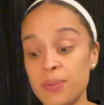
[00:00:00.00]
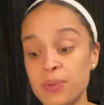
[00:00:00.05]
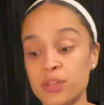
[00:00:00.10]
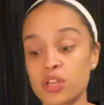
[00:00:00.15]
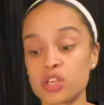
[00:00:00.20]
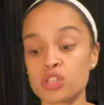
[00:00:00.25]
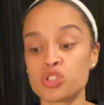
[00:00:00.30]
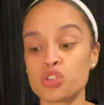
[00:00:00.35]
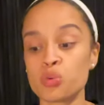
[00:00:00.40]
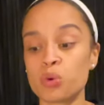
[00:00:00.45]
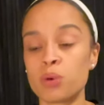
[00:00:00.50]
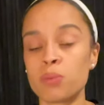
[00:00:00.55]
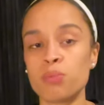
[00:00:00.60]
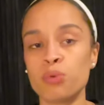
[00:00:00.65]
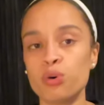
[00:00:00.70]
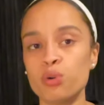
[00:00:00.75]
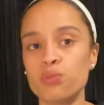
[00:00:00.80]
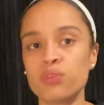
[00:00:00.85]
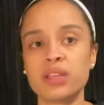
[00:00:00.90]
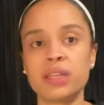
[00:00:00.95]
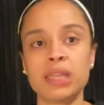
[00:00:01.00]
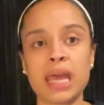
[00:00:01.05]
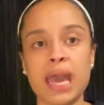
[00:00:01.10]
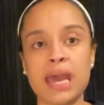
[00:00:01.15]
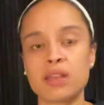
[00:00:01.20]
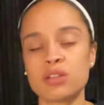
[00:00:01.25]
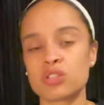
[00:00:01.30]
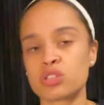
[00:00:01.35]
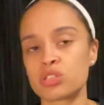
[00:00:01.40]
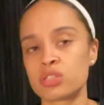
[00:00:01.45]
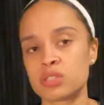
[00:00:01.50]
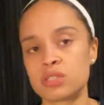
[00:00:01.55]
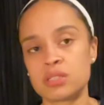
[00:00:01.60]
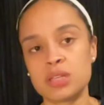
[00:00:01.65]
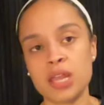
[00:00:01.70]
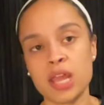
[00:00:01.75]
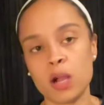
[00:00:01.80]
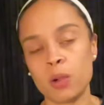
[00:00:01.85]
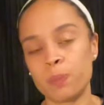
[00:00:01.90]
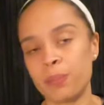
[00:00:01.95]
because you were moving at a
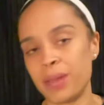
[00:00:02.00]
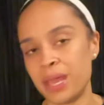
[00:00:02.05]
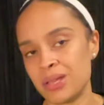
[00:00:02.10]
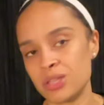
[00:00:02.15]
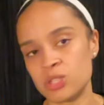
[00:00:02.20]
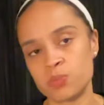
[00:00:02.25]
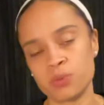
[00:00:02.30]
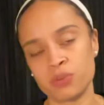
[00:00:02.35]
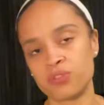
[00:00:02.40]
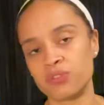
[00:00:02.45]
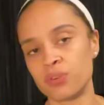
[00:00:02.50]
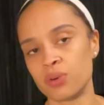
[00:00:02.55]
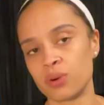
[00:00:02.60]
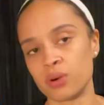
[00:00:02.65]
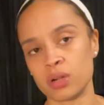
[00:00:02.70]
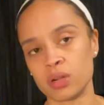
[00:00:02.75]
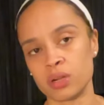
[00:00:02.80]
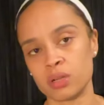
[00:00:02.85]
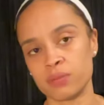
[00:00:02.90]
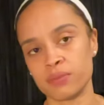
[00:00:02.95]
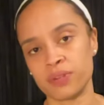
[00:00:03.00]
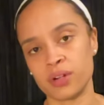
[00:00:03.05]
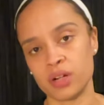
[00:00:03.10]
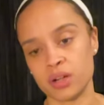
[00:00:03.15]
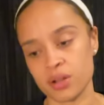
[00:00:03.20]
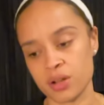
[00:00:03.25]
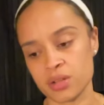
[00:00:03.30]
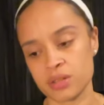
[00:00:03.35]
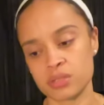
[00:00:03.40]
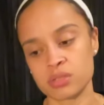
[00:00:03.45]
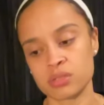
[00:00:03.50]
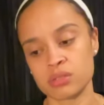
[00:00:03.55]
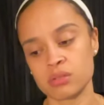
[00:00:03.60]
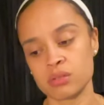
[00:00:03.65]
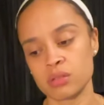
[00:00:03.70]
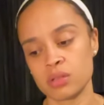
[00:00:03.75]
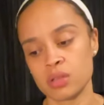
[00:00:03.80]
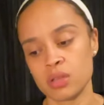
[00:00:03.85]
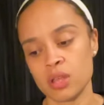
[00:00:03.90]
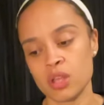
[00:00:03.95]
snail pace before, Virgs.
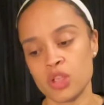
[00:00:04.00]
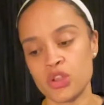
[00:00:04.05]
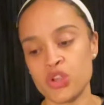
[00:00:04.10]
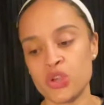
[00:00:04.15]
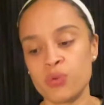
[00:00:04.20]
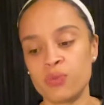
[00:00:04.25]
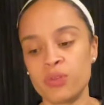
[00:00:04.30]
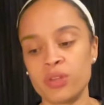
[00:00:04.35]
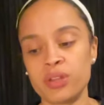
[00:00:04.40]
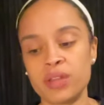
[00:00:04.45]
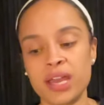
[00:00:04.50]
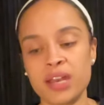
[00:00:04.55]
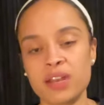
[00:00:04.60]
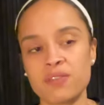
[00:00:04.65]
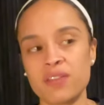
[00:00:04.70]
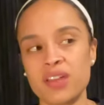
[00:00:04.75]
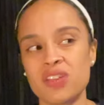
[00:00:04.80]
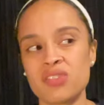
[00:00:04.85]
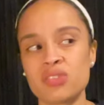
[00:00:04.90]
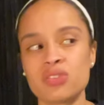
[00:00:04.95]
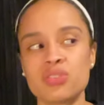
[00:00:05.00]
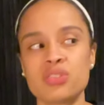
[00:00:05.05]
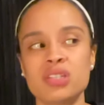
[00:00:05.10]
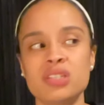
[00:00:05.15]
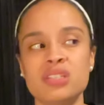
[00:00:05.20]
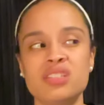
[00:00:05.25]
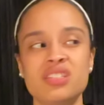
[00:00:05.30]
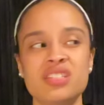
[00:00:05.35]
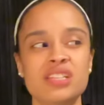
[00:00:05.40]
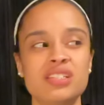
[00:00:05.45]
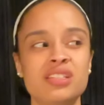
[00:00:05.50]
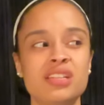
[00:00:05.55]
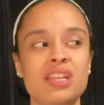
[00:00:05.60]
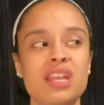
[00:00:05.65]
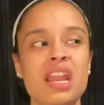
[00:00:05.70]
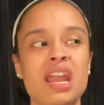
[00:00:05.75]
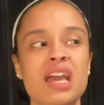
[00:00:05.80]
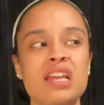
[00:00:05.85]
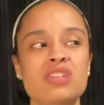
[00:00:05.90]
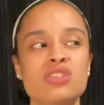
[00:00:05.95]
You, the Knight of Ariel's is, is
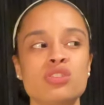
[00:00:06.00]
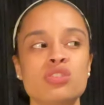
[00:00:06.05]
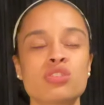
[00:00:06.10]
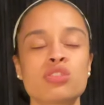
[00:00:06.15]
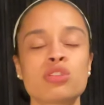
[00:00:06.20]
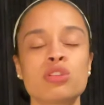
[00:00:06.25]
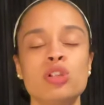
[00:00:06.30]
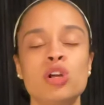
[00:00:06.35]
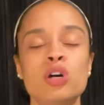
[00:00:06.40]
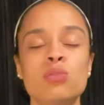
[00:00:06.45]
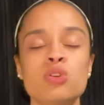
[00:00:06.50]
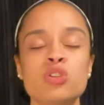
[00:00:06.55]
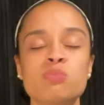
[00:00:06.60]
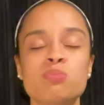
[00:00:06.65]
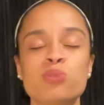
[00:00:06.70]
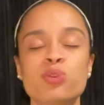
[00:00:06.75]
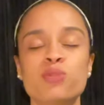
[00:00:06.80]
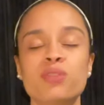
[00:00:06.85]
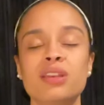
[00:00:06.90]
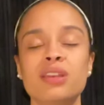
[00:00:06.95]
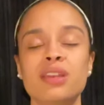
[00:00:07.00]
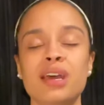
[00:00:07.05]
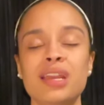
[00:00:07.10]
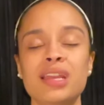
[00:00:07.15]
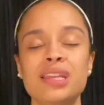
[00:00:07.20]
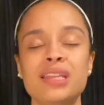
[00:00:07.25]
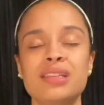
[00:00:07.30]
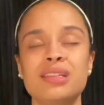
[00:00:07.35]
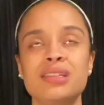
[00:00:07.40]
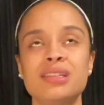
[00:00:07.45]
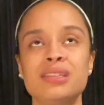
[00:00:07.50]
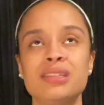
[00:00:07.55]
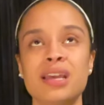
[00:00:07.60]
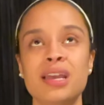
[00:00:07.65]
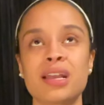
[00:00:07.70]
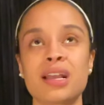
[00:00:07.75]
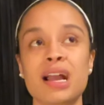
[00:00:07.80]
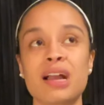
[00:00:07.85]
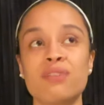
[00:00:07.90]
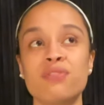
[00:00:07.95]
the is the slowest moving Knight in the
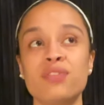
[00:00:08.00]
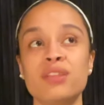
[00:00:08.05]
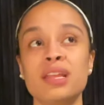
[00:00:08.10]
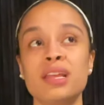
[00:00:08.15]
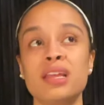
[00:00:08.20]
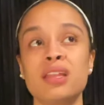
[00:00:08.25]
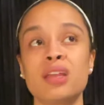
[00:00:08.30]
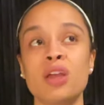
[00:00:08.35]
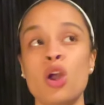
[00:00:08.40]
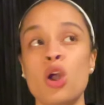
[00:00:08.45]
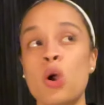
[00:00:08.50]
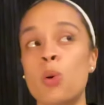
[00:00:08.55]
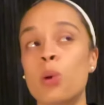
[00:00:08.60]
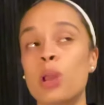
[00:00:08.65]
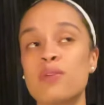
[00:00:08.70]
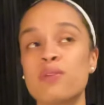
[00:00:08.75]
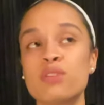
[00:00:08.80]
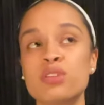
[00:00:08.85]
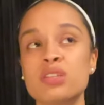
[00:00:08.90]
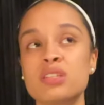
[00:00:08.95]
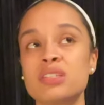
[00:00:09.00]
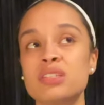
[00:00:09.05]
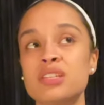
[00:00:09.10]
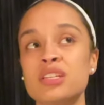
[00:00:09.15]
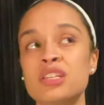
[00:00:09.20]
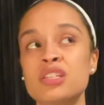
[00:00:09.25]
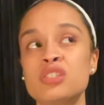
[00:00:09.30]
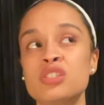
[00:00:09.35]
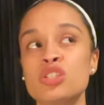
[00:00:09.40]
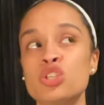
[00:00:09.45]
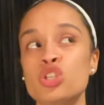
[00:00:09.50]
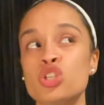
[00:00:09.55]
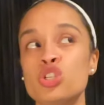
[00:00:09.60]
deck. I feel like whatever this is,